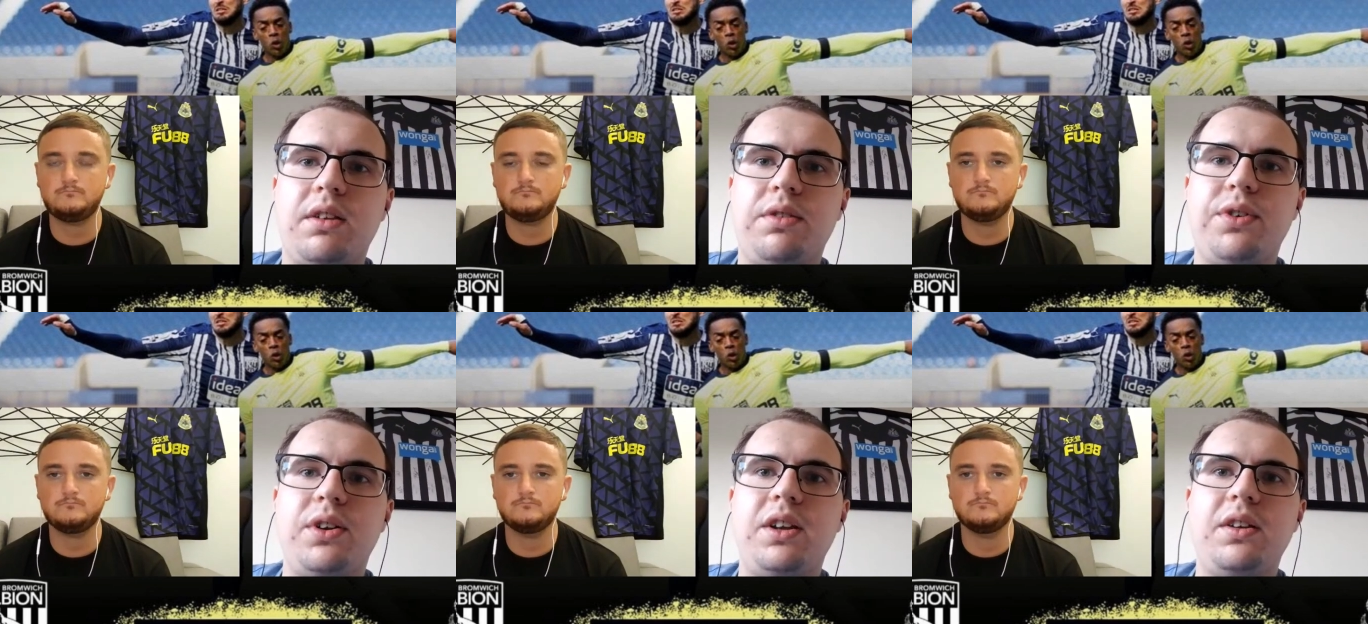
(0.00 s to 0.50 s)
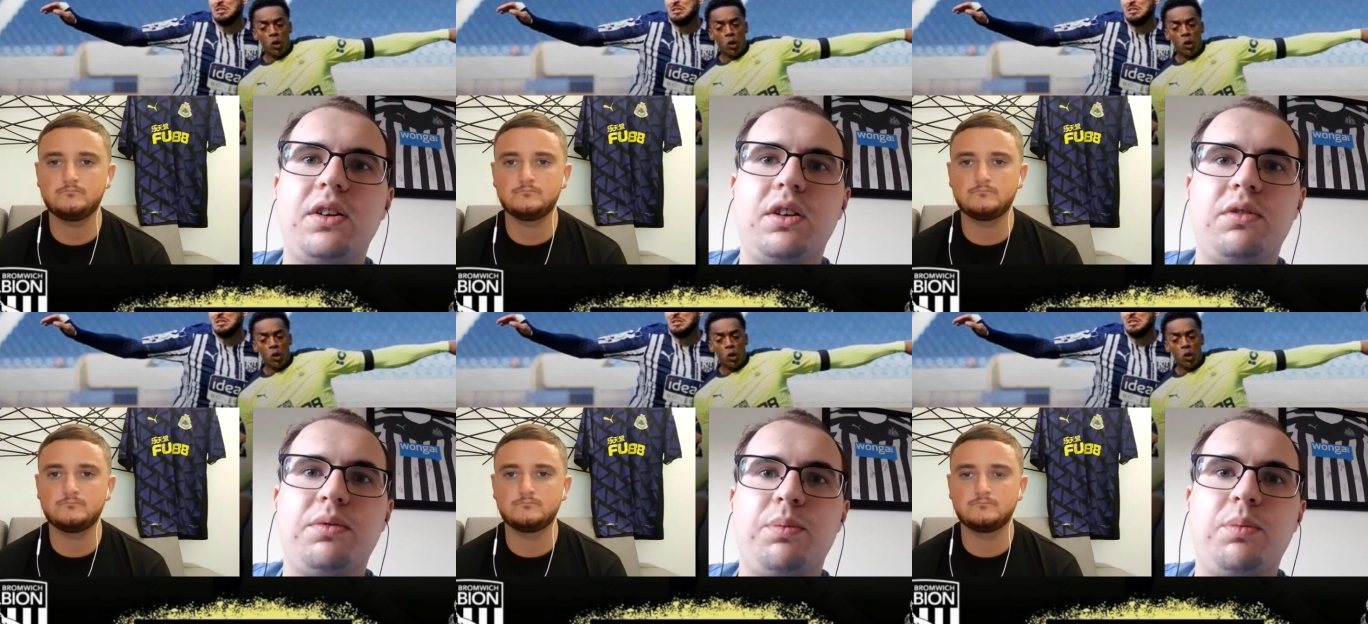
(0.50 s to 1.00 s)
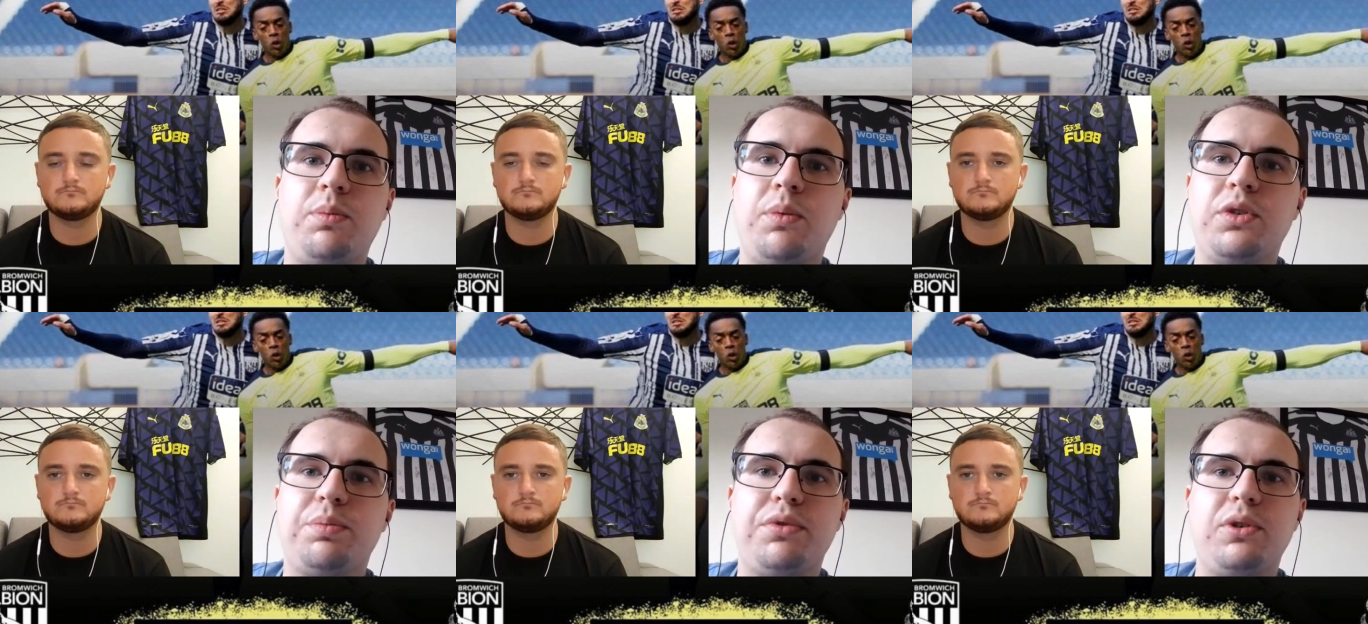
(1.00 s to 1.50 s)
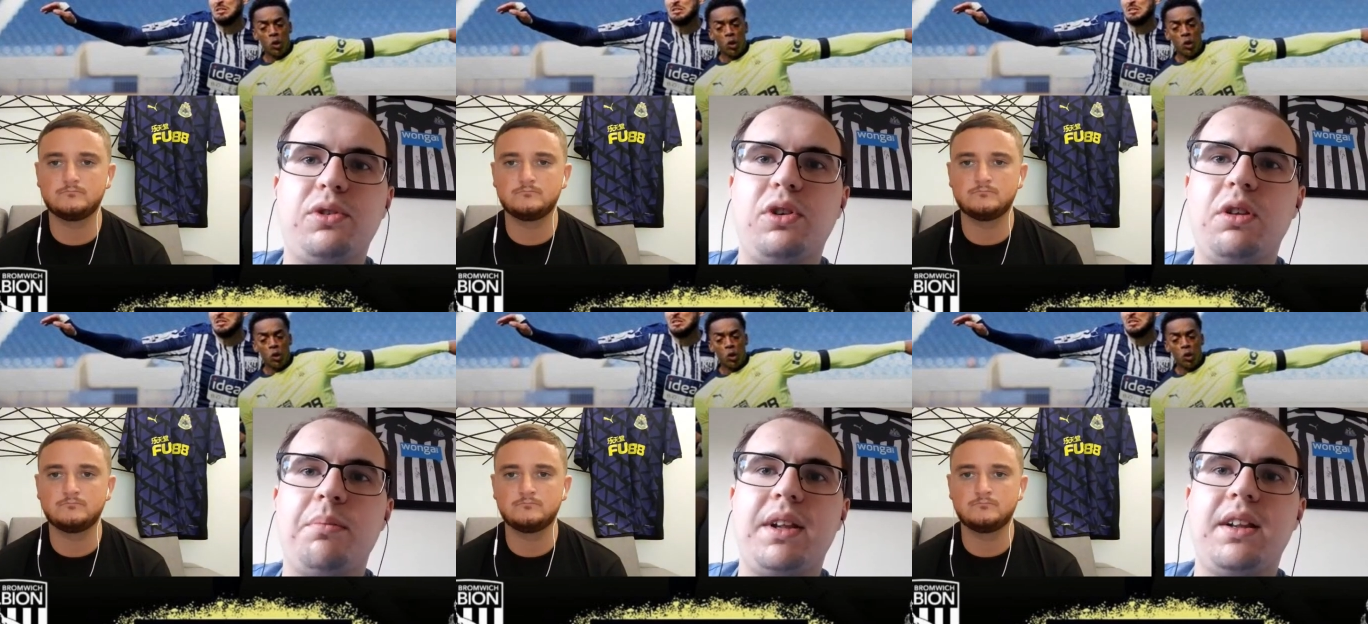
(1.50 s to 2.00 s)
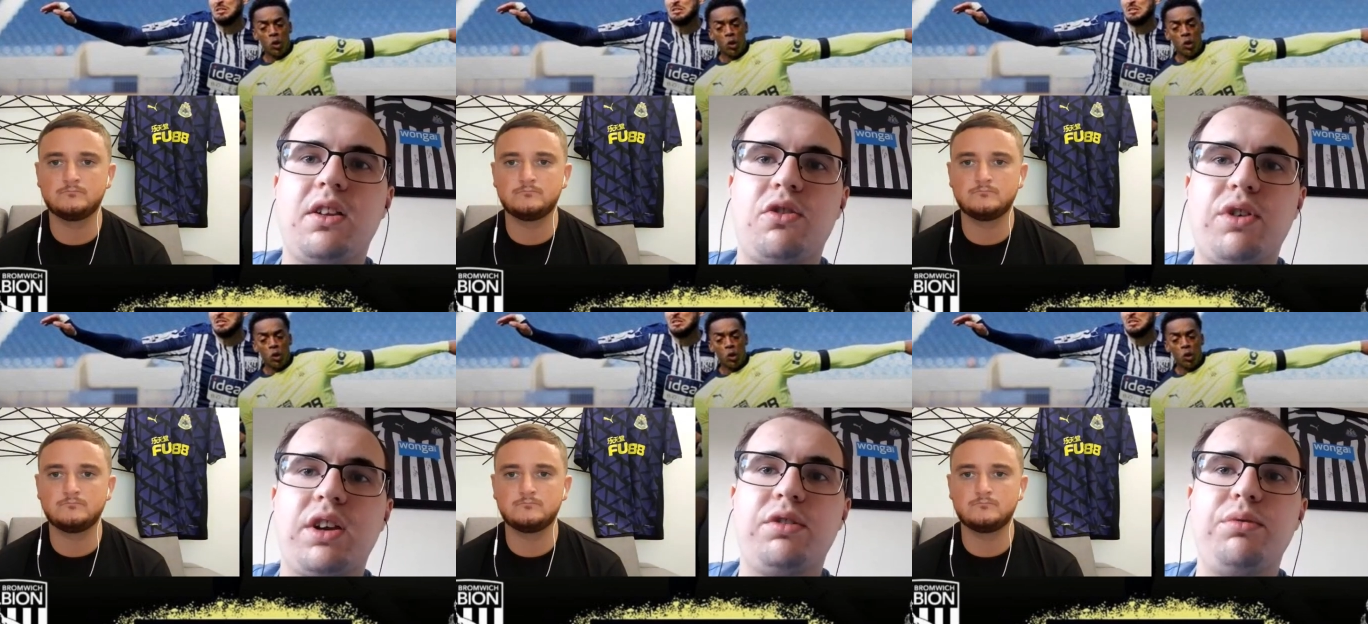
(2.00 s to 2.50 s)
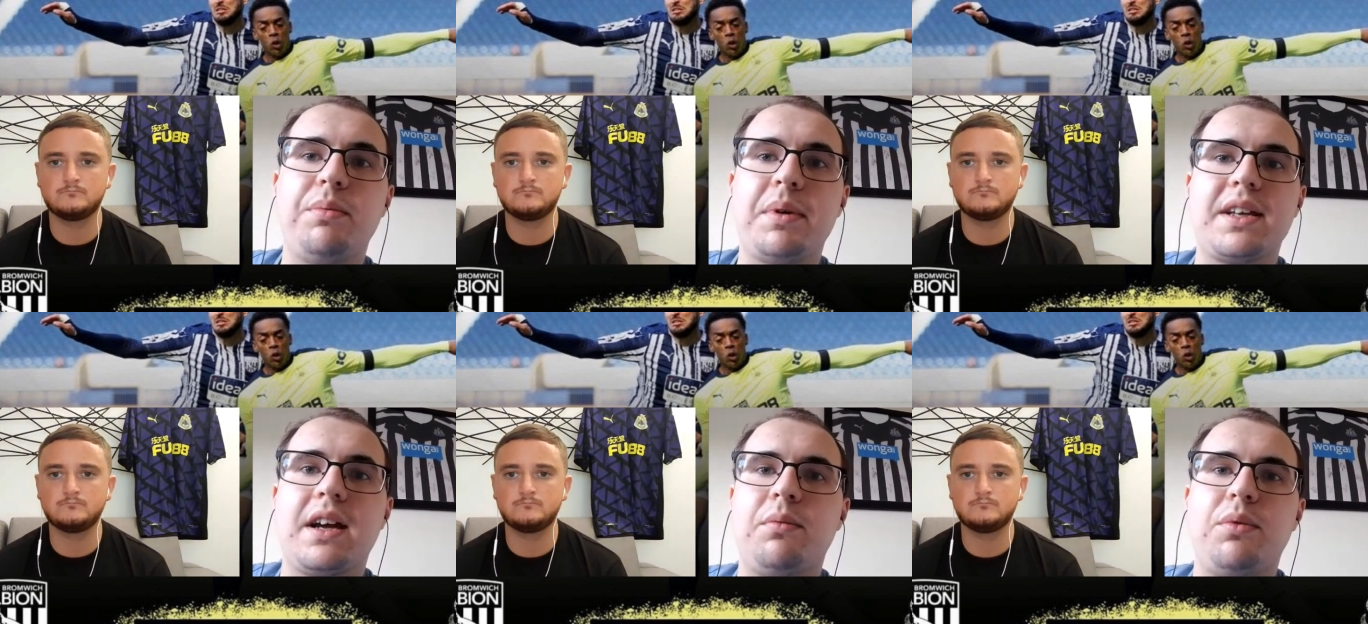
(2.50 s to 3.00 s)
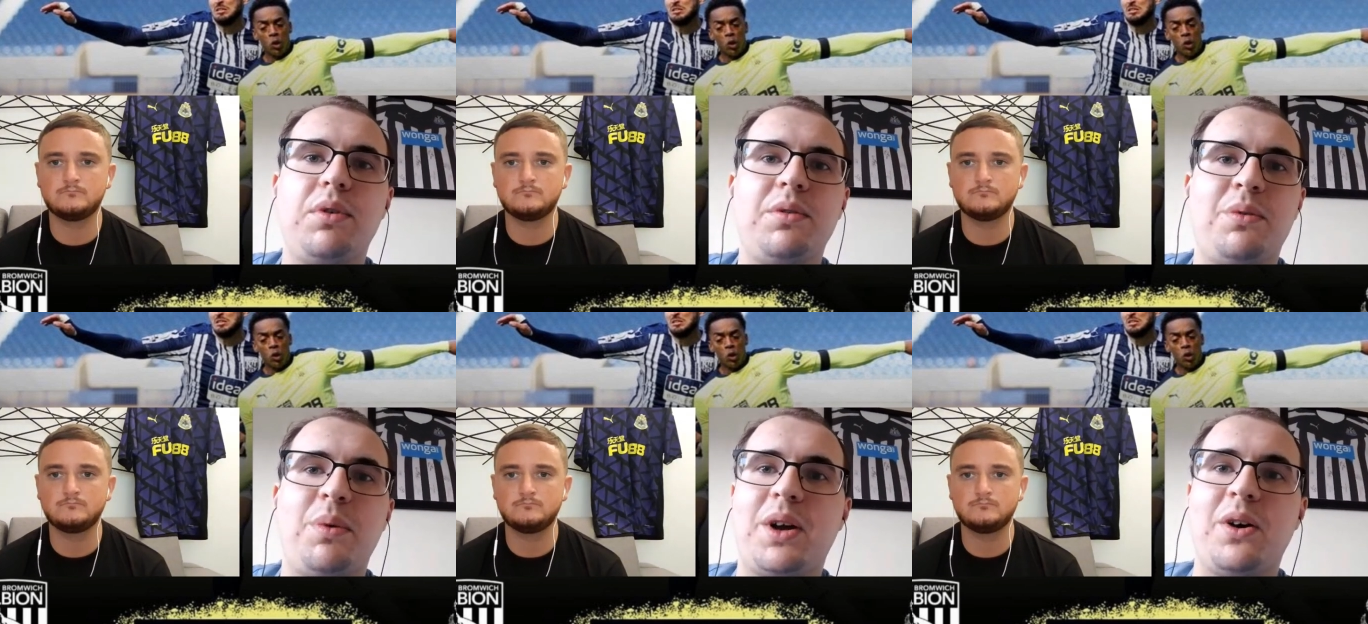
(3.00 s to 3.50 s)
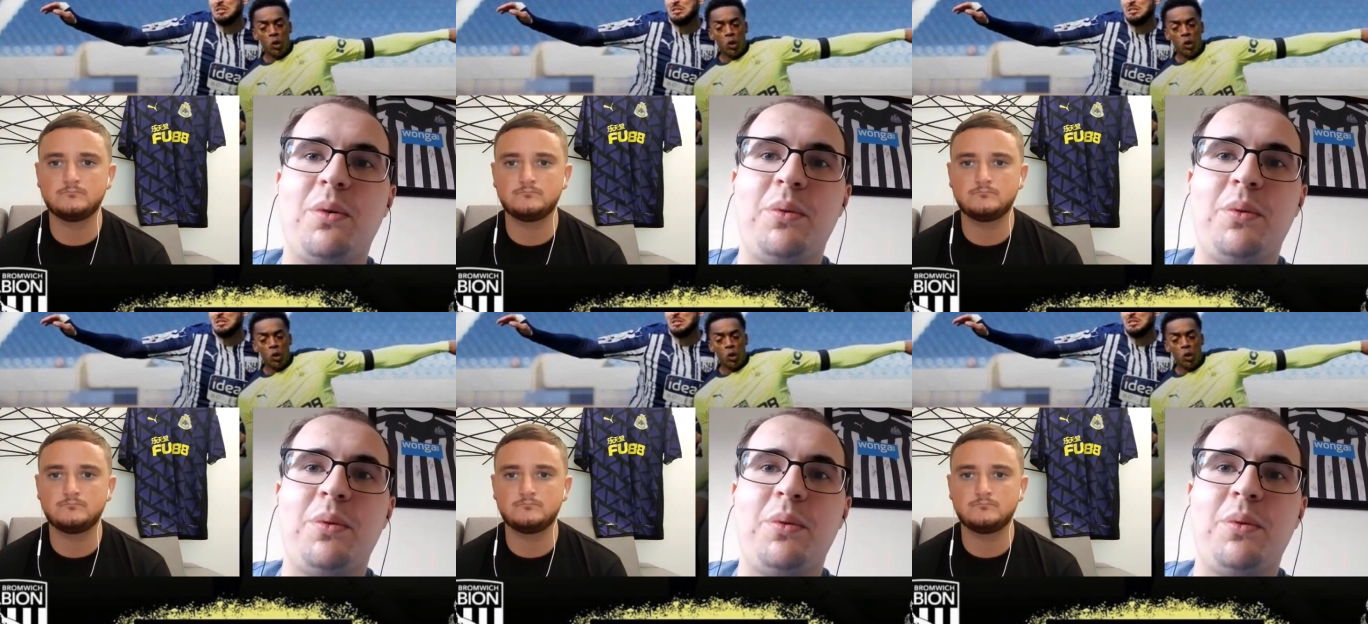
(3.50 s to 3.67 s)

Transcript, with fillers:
Speaker 1: it's funny because once Bruce got them in the dressing room again, we got